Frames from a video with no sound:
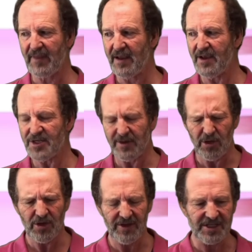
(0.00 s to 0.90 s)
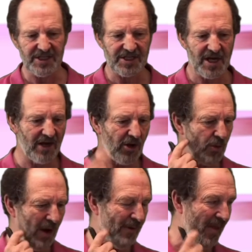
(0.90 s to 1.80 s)
So I'm going to look at this in a slightly odd
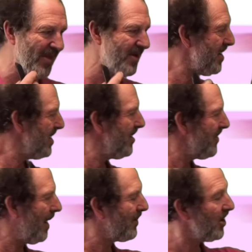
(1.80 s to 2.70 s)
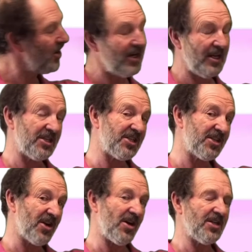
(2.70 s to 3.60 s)
way. Rather than that, I'm going to look at it as
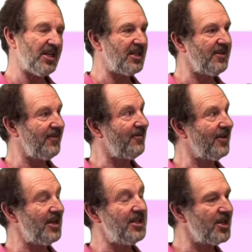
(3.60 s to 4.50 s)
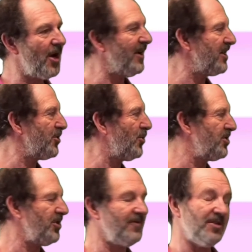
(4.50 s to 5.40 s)
starting as if the front is coming
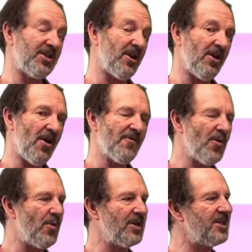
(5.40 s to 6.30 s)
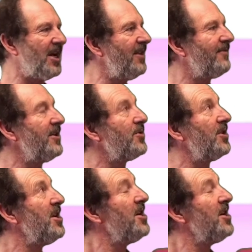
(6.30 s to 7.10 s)
towards you. If you start over at one side and the front towards you.